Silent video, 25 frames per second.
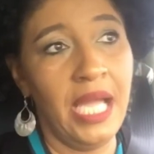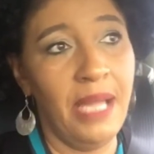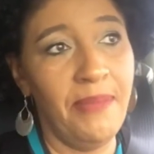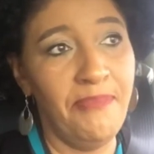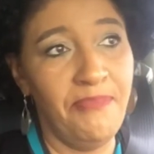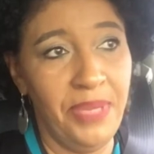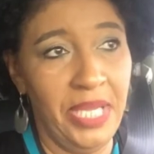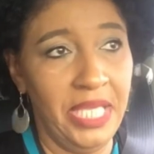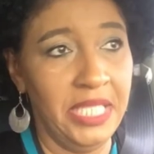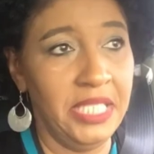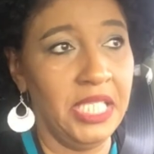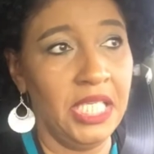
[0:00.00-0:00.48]
I
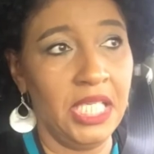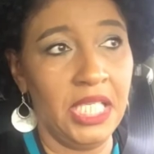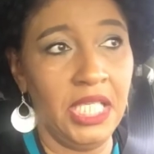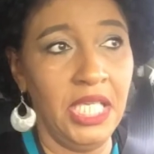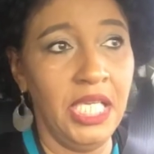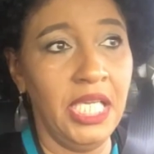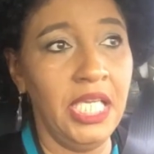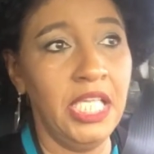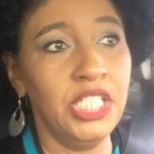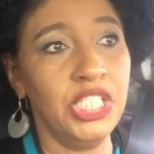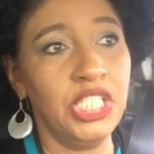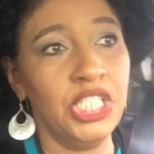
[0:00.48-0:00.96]

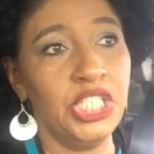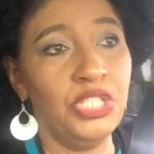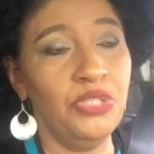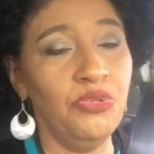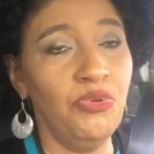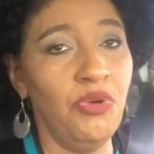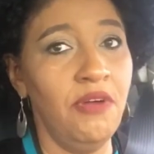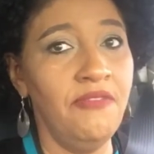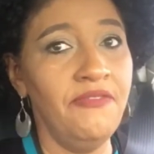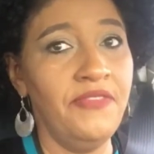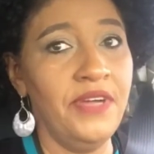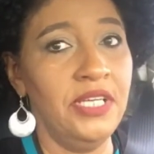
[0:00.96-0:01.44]
basically just
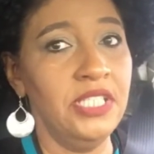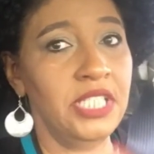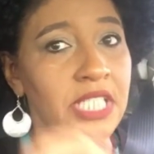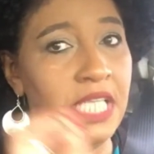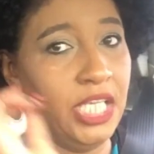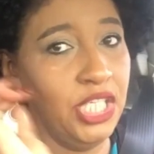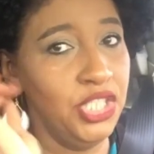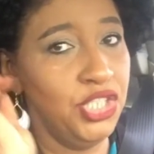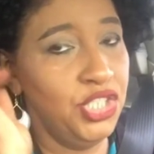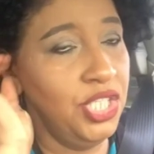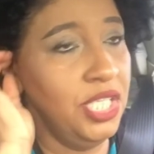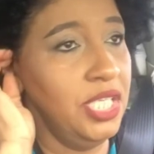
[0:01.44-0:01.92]
do on
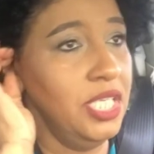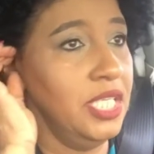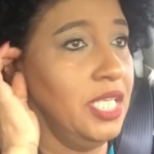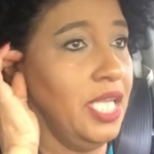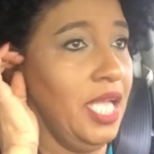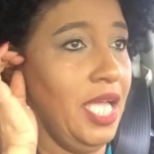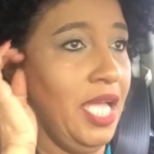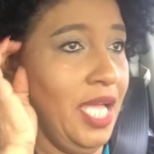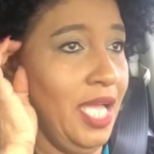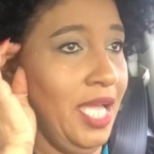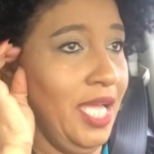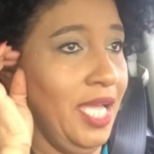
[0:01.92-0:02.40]
foundation
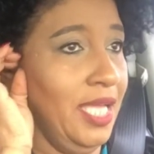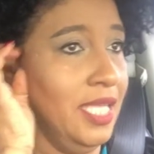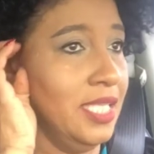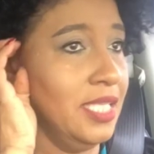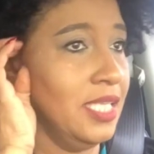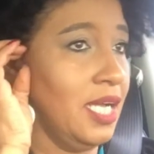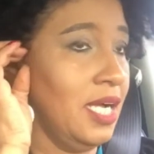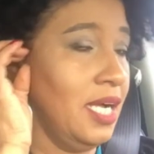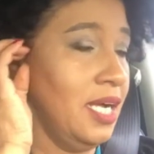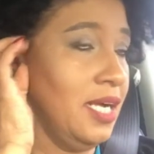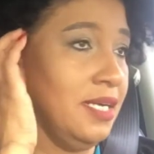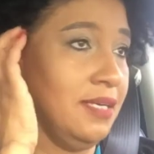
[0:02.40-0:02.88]
and
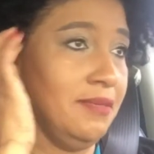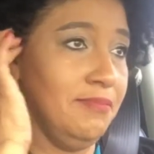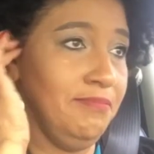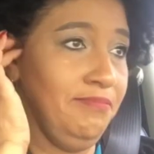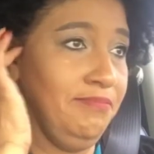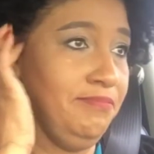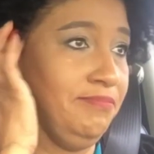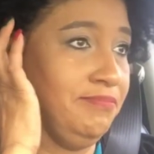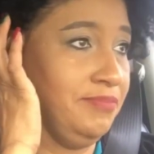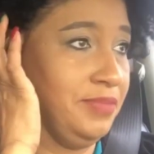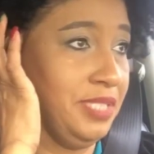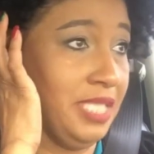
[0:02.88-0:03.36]

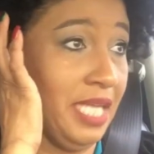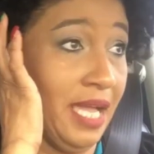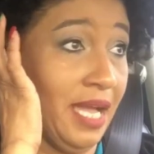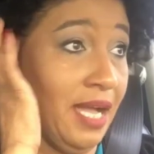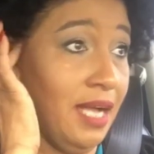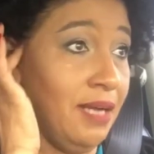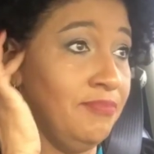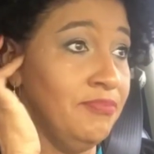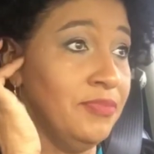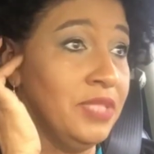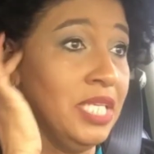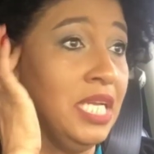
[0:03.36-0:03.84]
um,
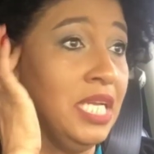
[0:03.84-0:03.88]
yeah.